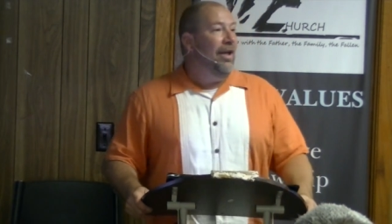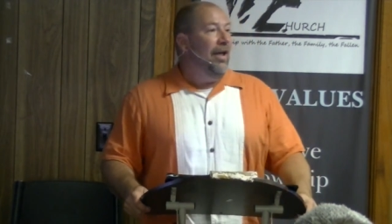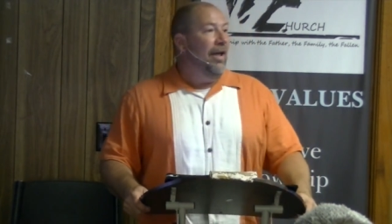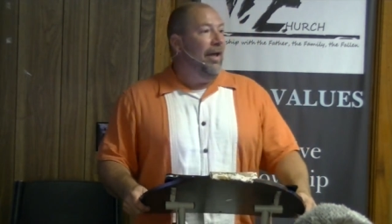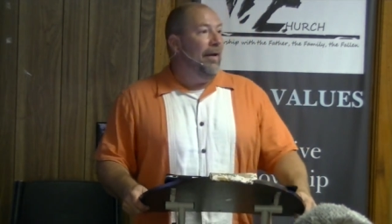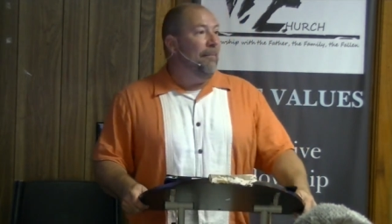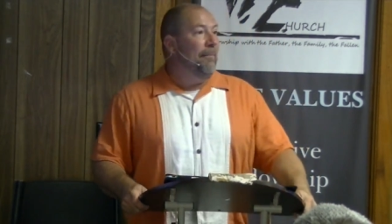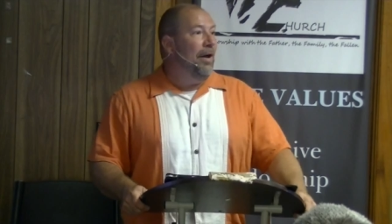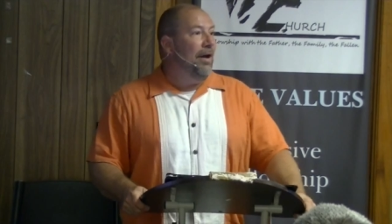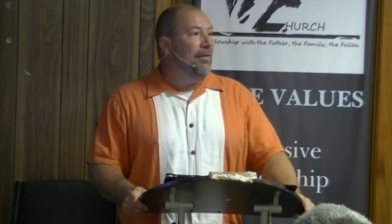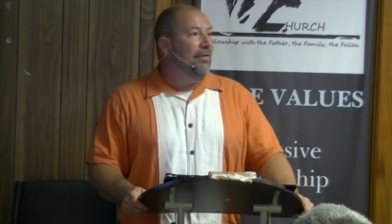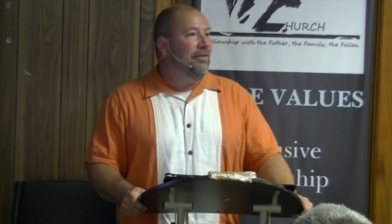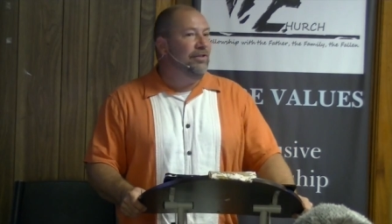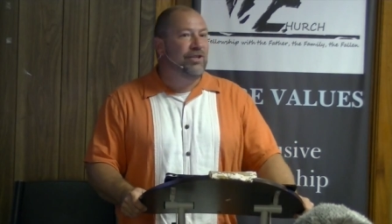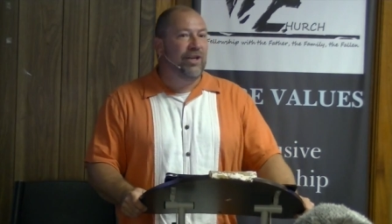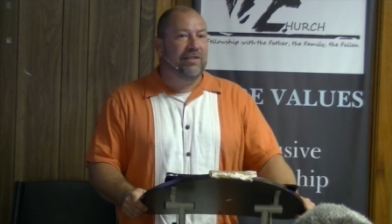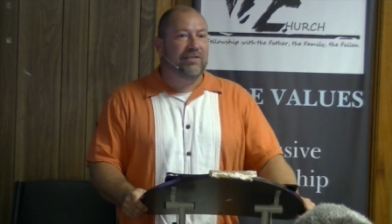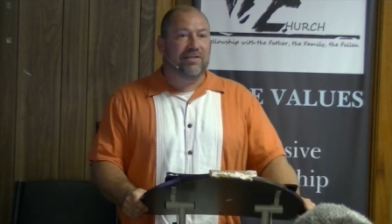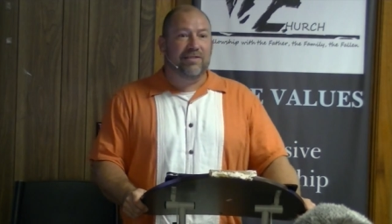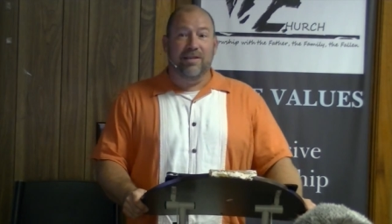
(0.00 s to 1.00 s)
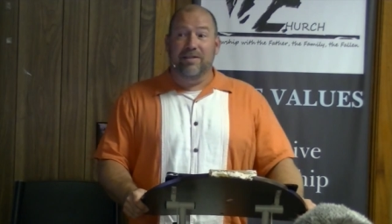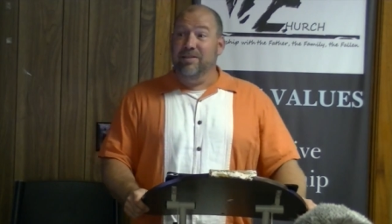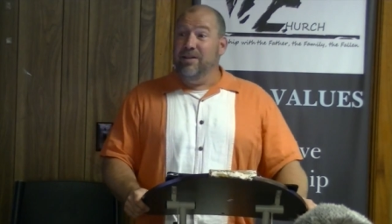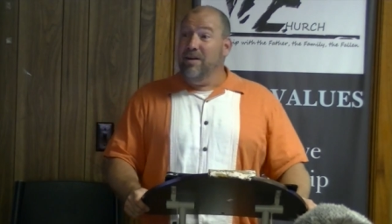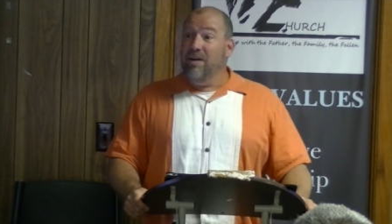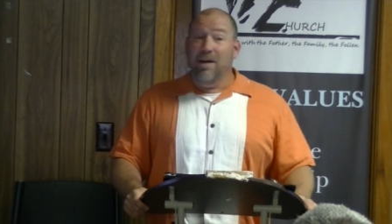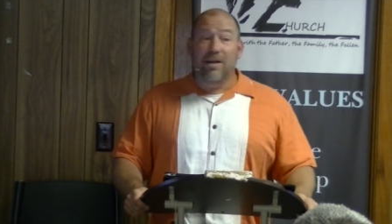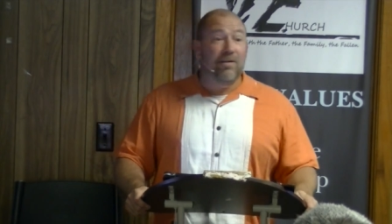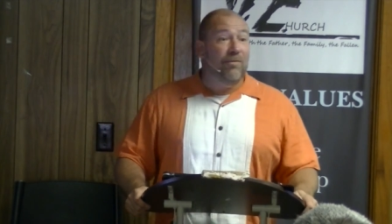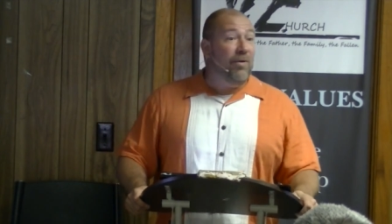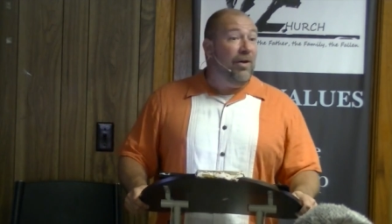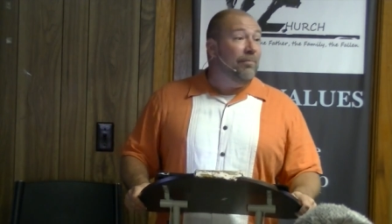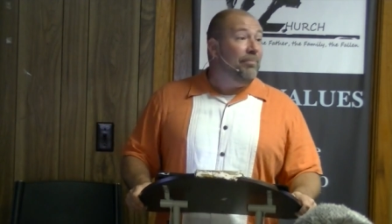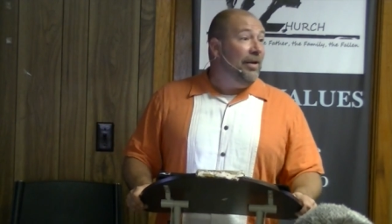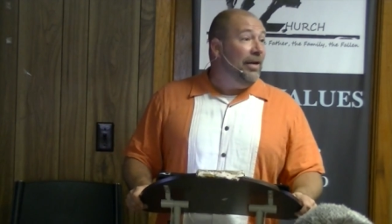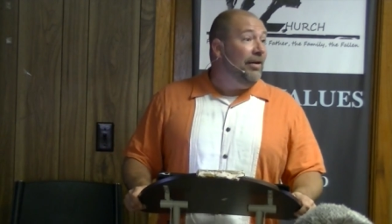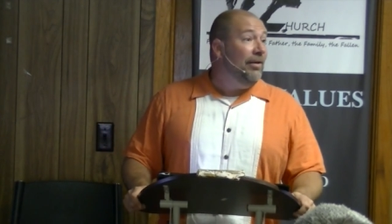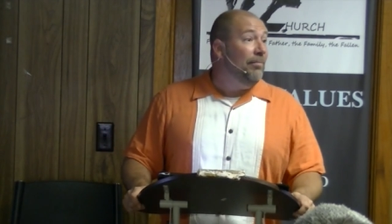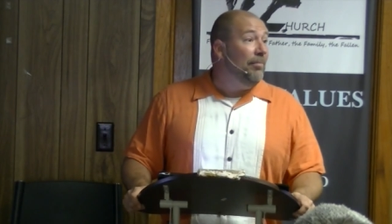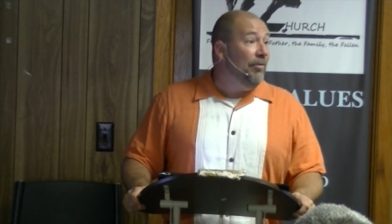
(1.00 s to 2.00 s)
But Jesus said, you know what,
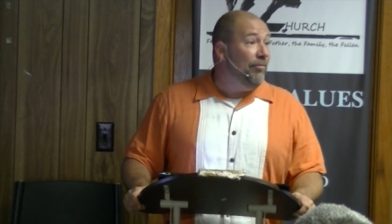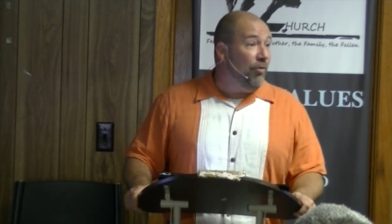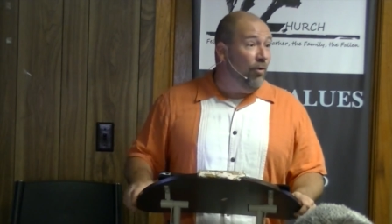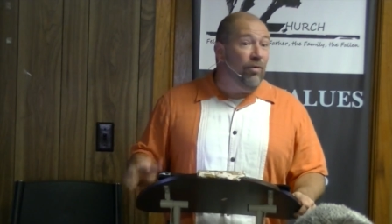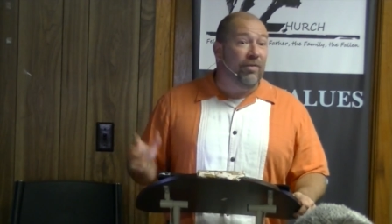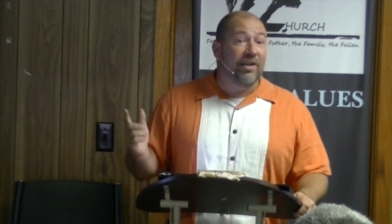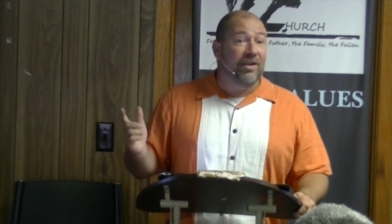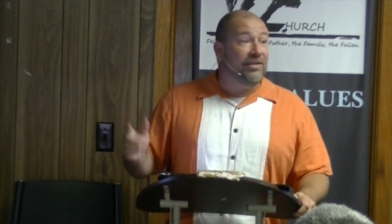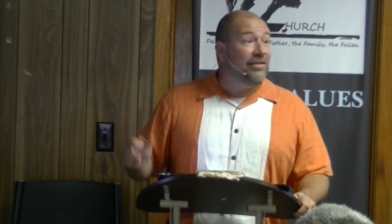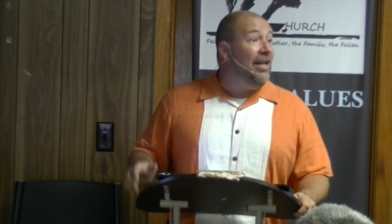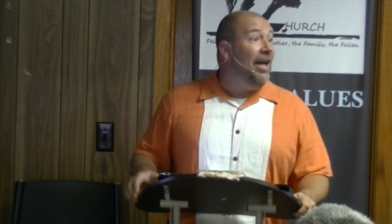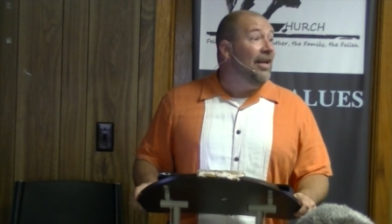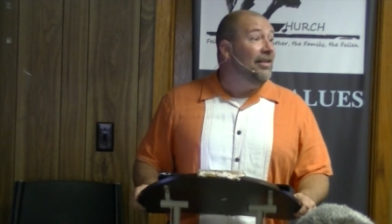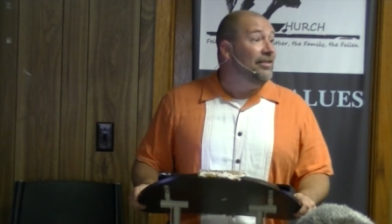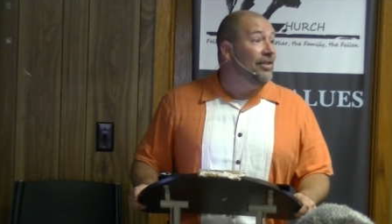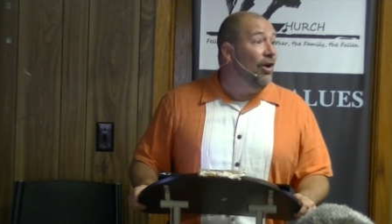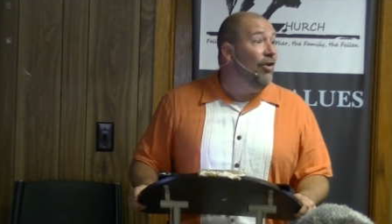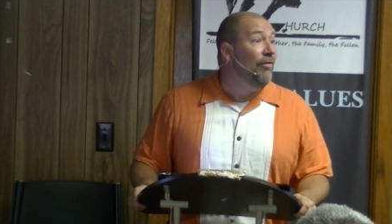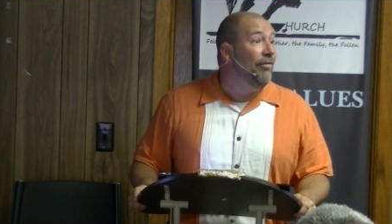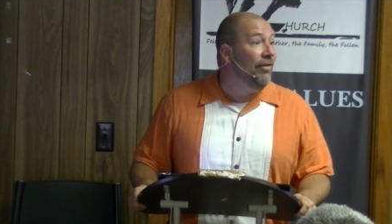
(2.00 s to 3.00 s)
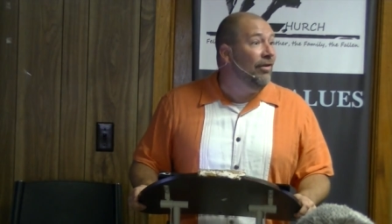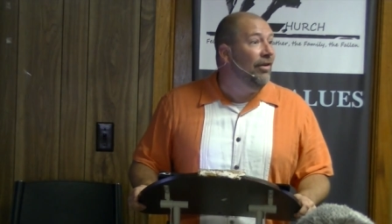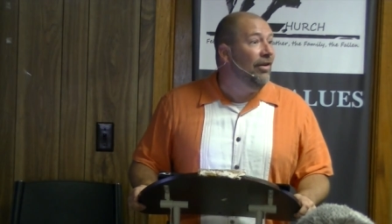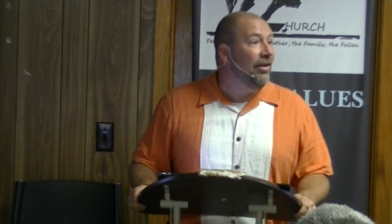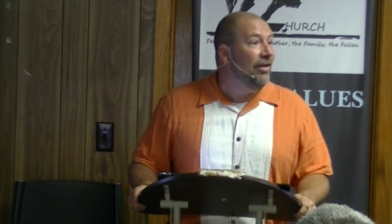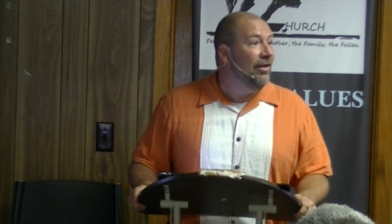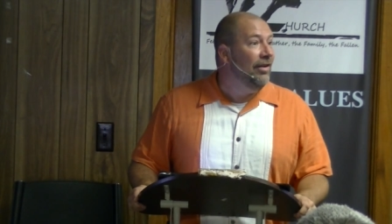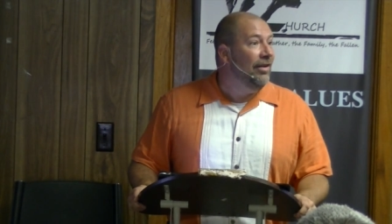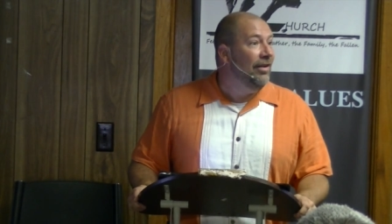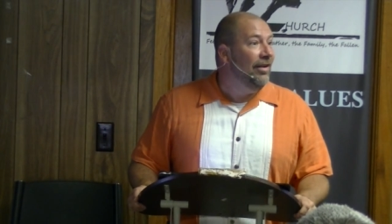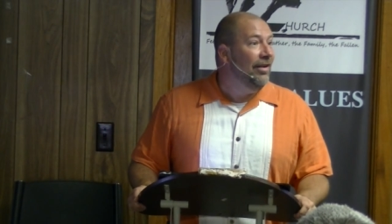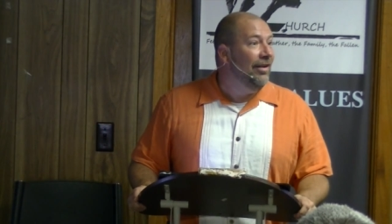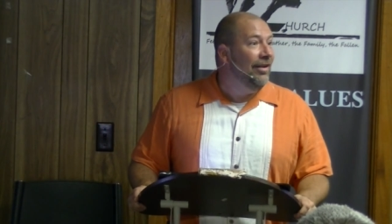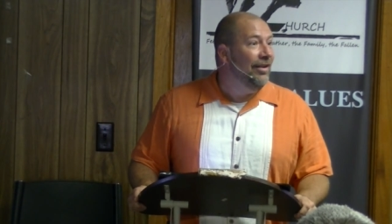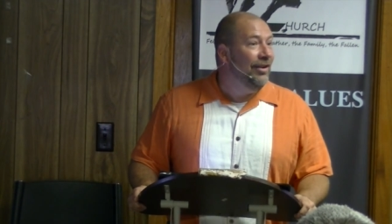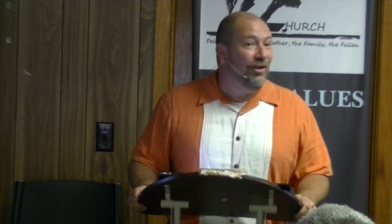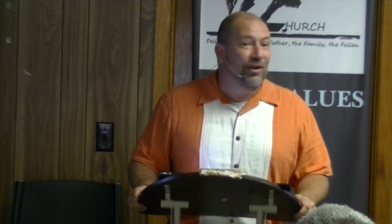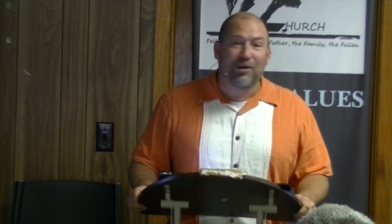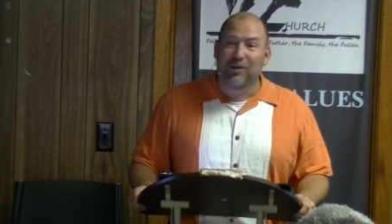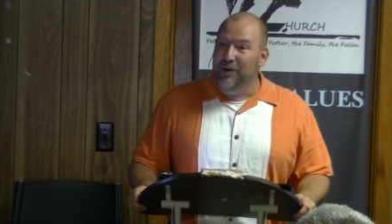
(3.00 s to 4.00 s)
Peter, before this night's over,
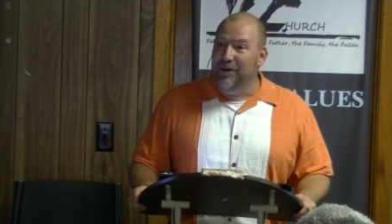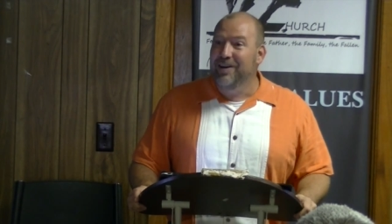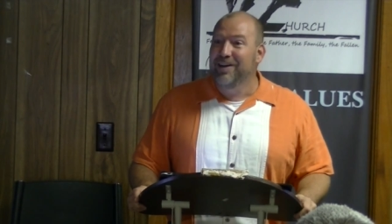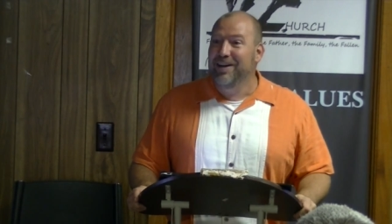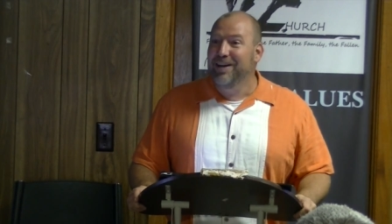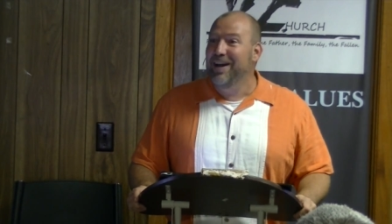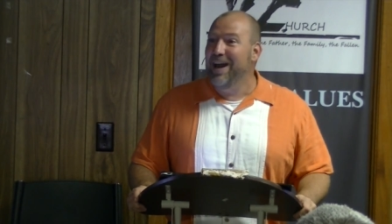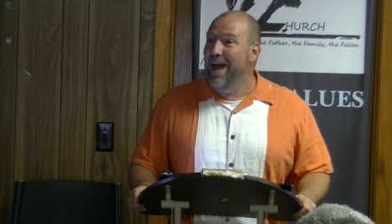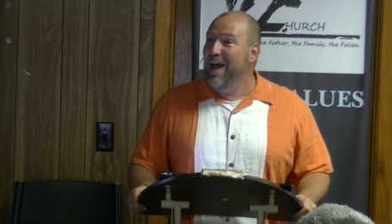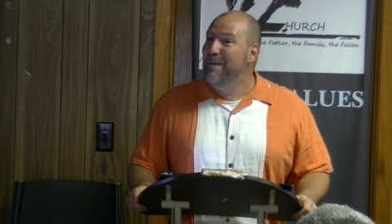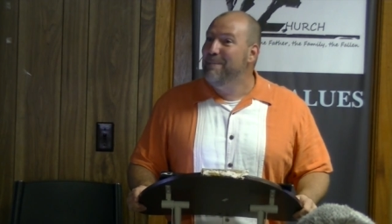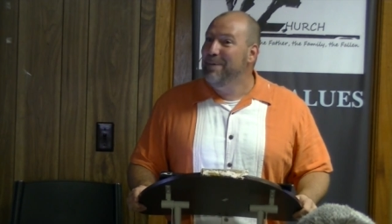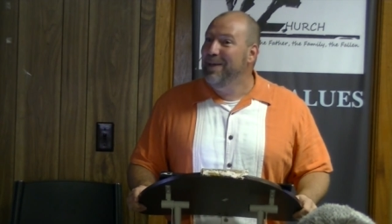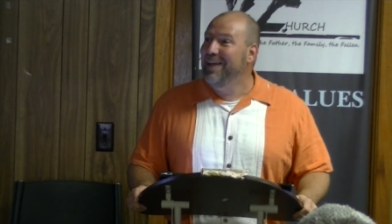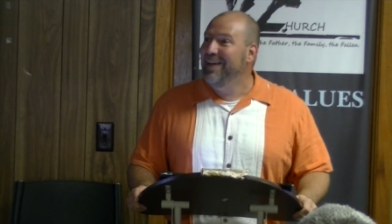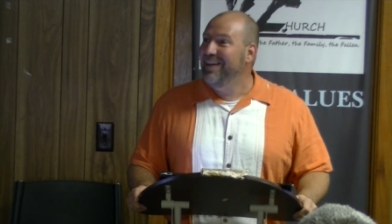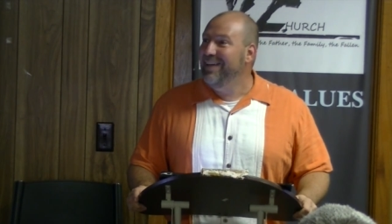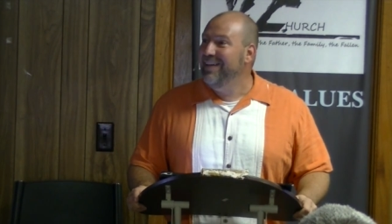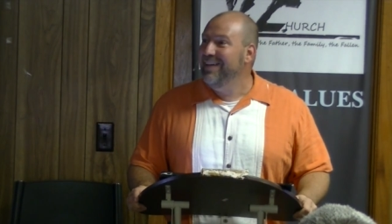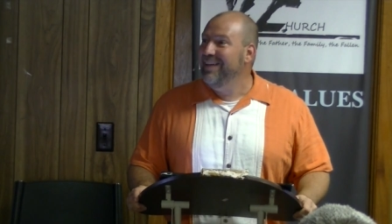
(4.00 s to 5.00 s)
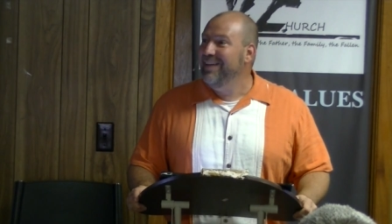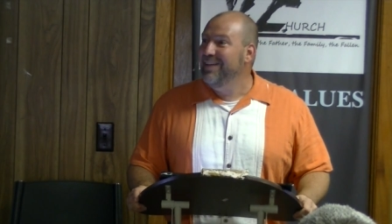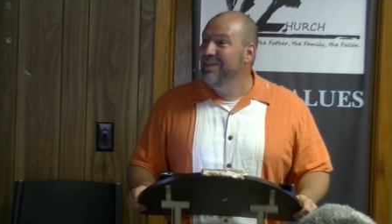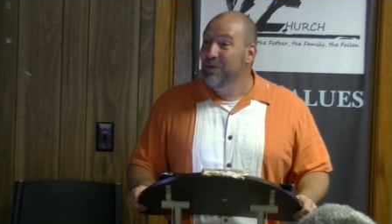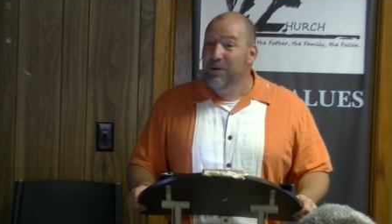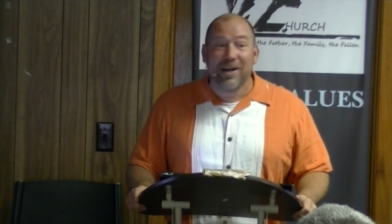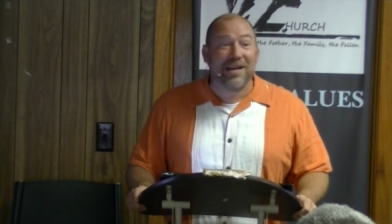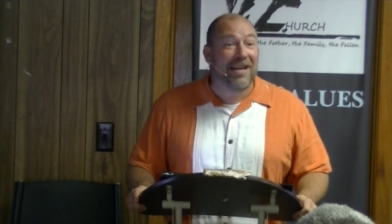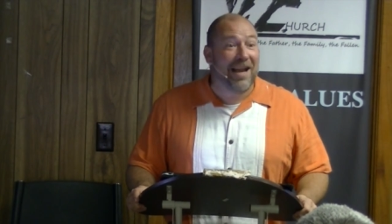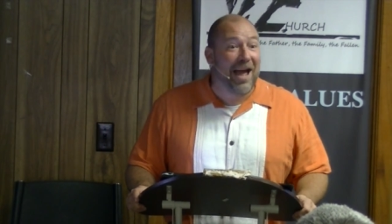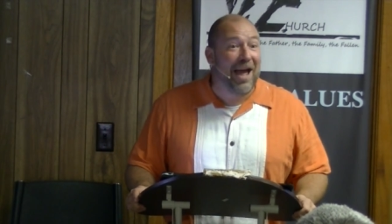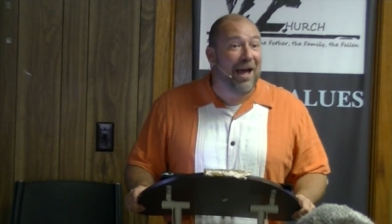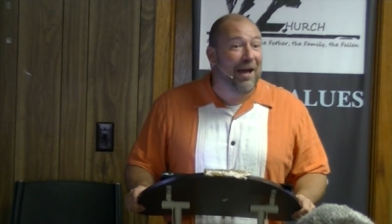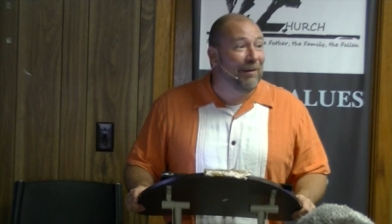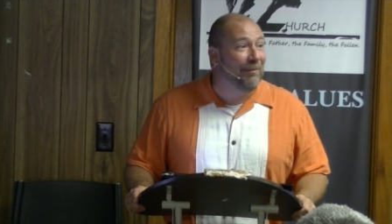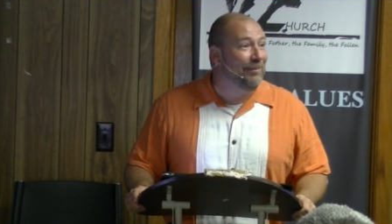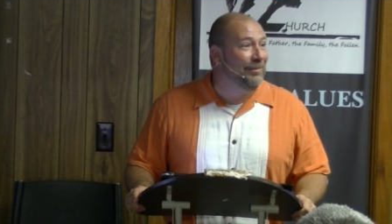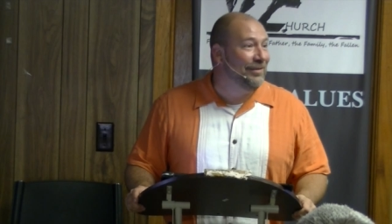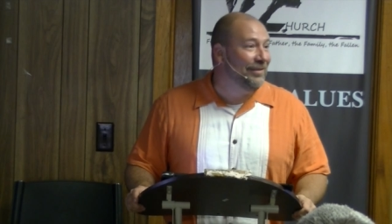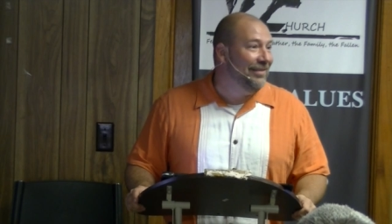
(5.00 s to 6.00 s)
you're going to deny me three
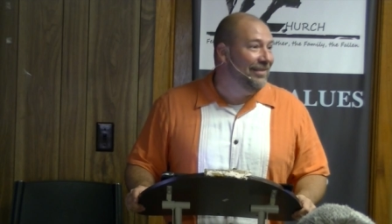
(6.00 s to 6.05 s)
times.